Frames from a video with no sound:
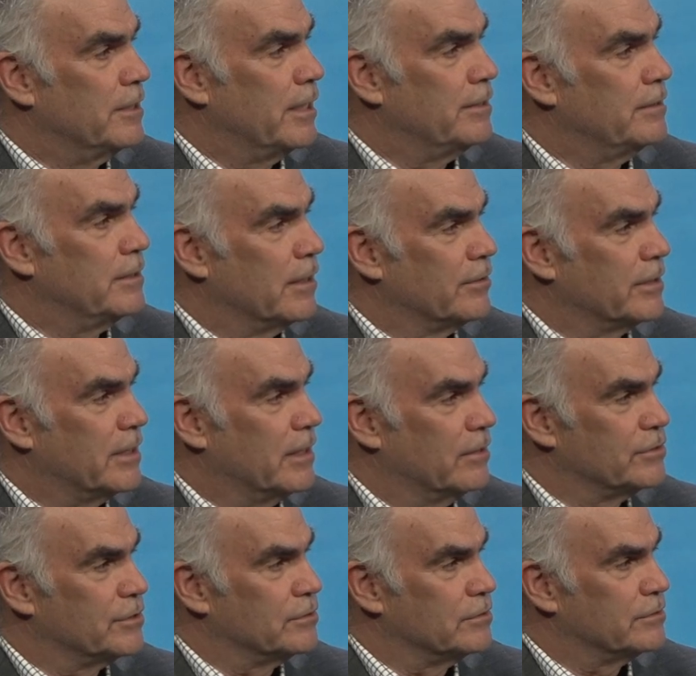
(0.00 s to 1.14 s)
then the Arctic
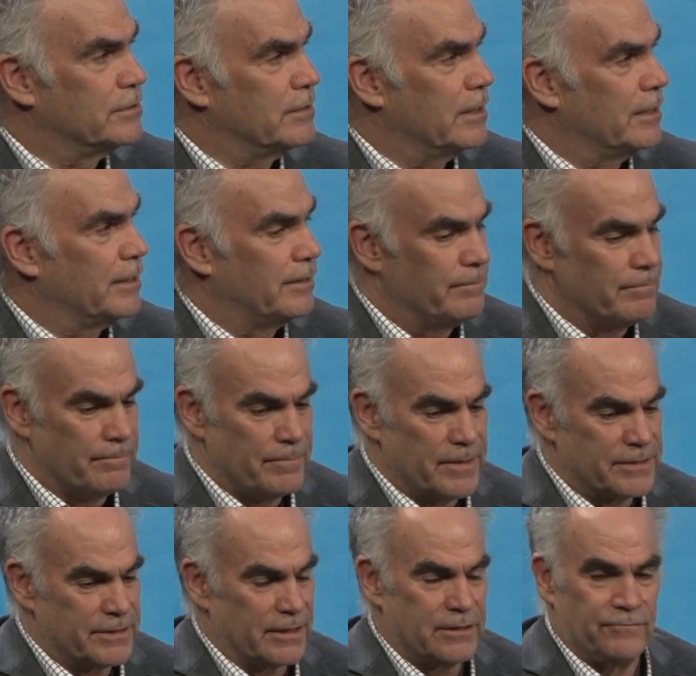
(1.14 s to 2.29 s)
Council's the
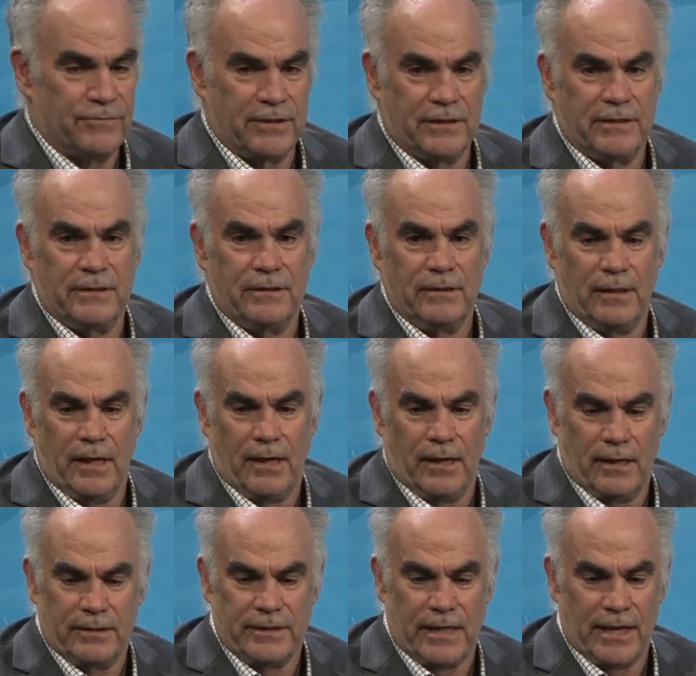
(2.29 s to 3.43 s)
scientific
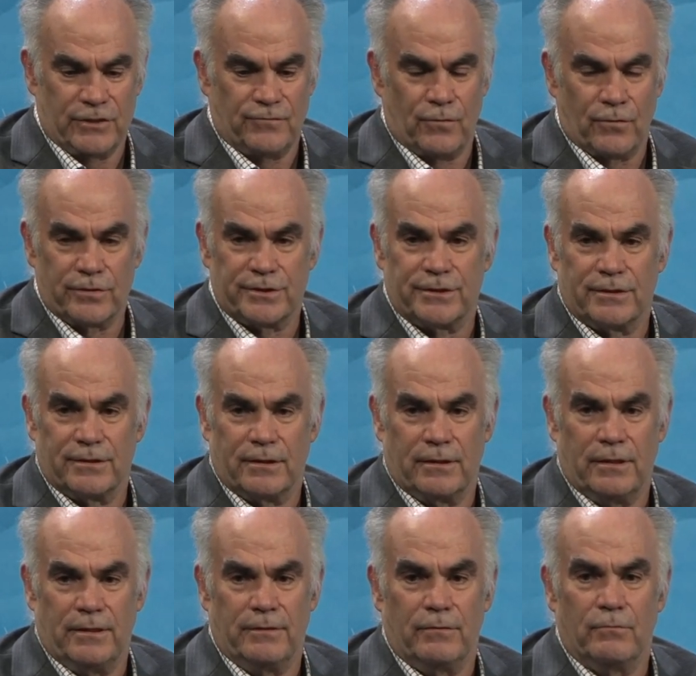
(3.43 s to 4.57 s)
task force
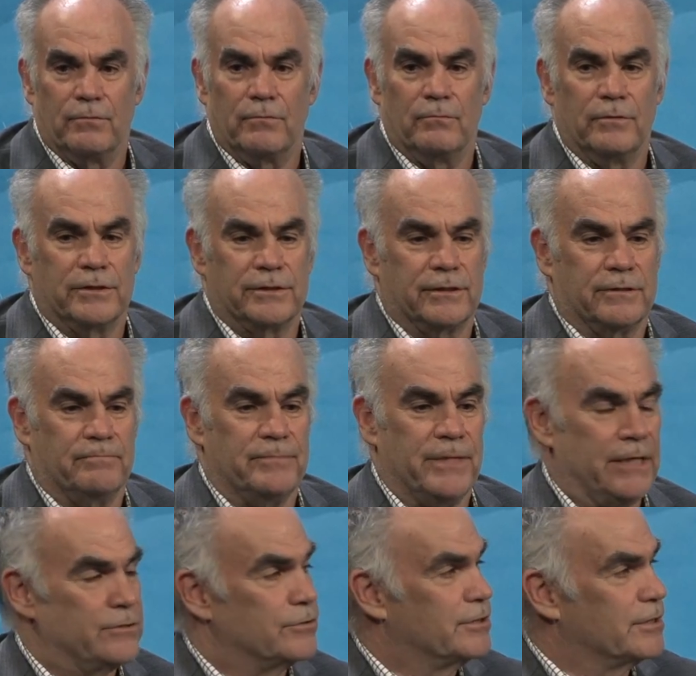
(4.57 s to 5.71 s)
was a
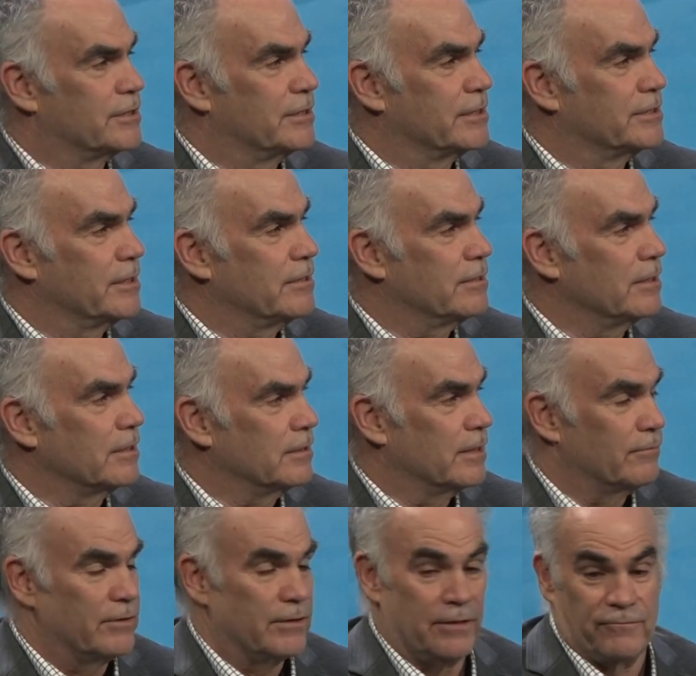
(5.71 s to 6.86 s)
major success, I think. And I
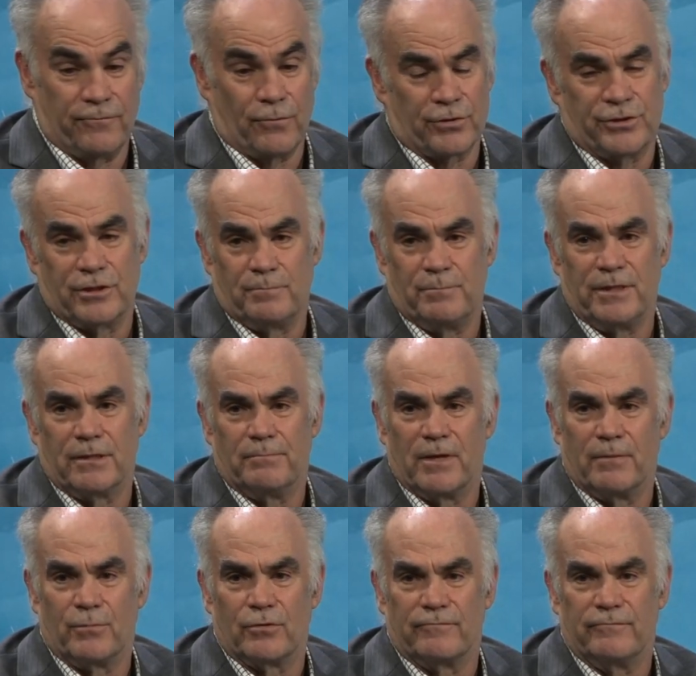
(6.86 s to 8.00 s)
was fortunate to be a
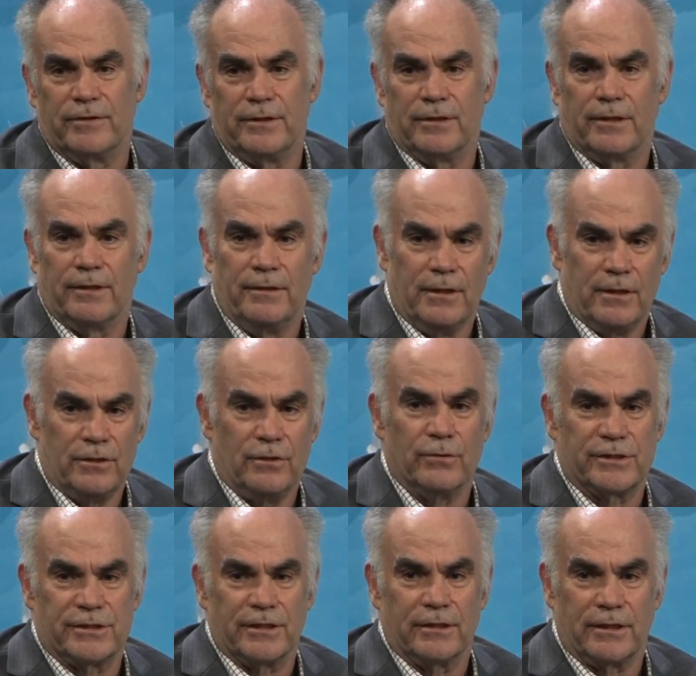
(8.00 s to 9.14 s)
member of the
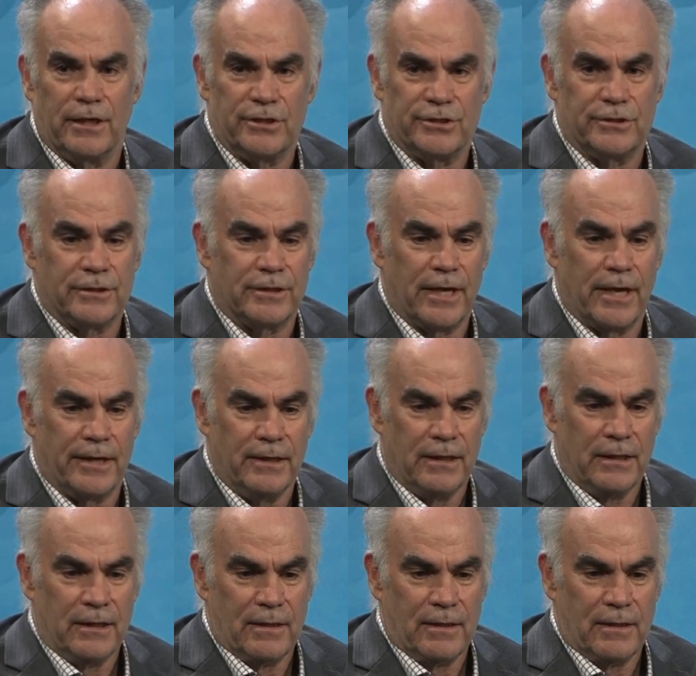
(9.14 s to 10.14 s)
U.S. delegation to that.